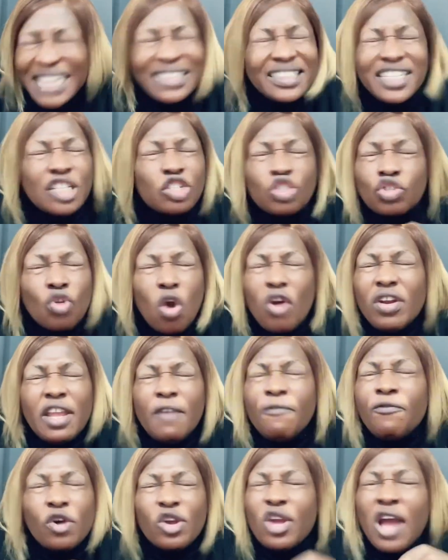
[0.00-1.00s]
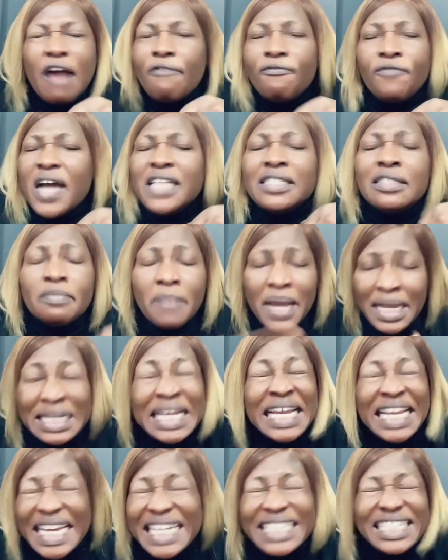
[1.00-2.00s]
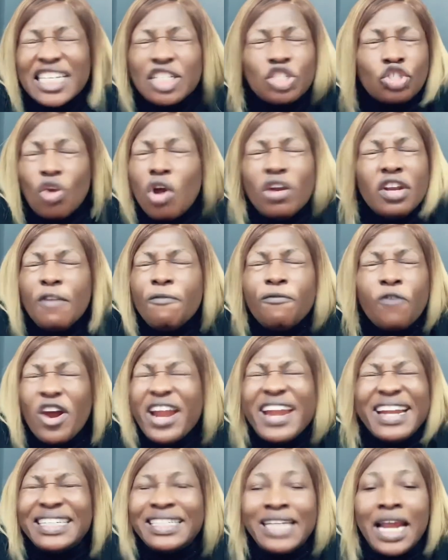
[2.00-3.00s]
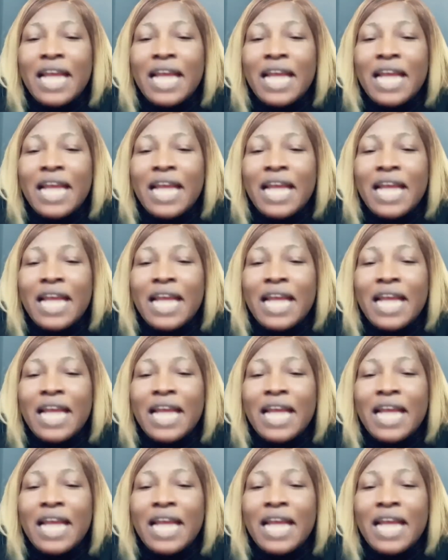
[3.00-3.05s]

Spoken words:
It is turning for your advancement. It is turning for a